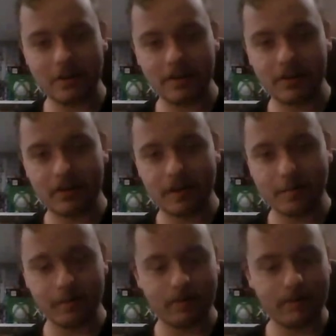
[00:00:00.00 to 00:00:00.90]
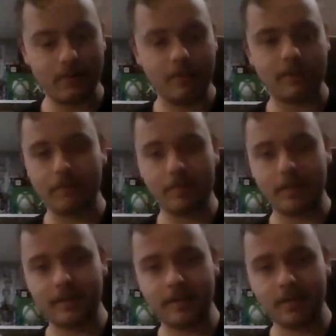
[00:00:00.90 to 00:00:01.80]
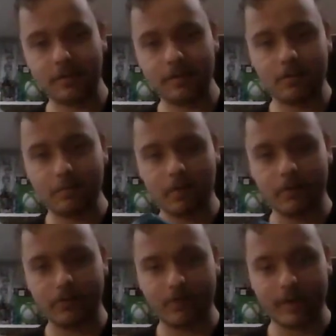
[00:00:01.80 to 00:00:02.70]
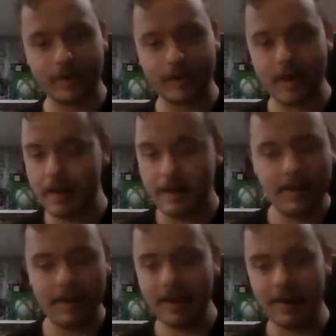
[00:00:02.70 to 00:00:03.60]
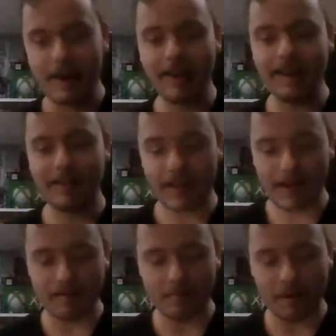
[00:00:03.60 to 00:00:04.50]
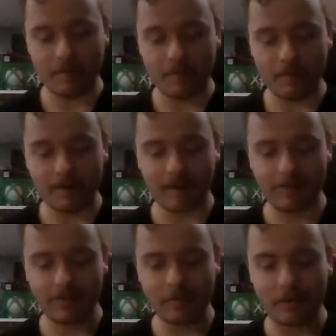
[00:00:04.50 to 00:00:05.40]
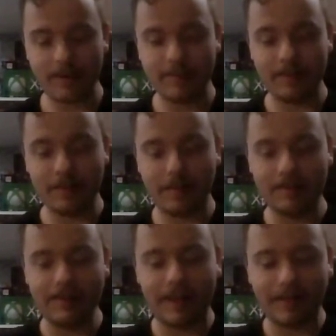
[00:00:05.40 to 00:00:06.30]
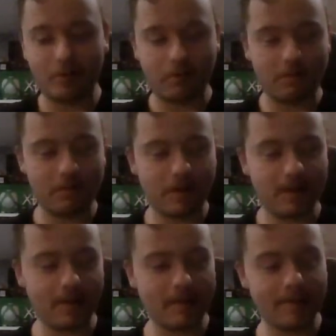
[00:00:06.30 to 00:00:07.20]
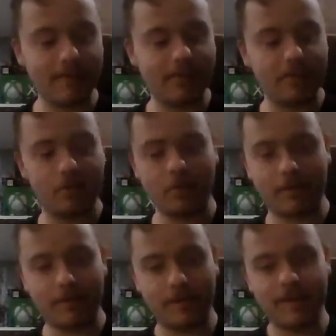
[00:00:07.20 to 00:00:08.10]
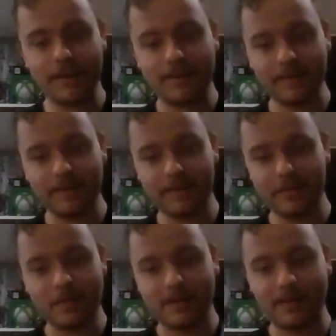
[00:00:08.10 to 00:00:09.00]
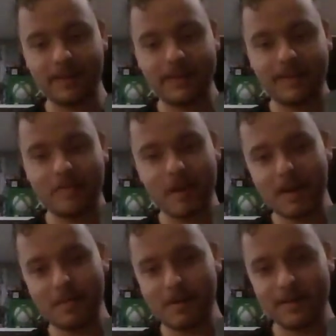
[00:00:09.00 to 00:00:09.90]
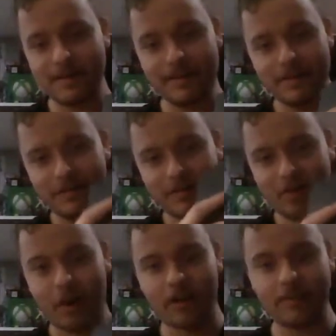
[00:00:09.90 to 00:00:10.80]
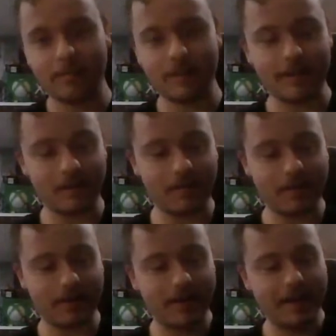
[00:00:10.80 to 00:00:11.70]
to hook it up, or if you just don't feel like dealing with a smaller screen. I get that, but I feel like it's in that sort of way. I mean, this is a cool convenience thing, so I'm not saying anything bad about Nintendo. It's awesome that they do that.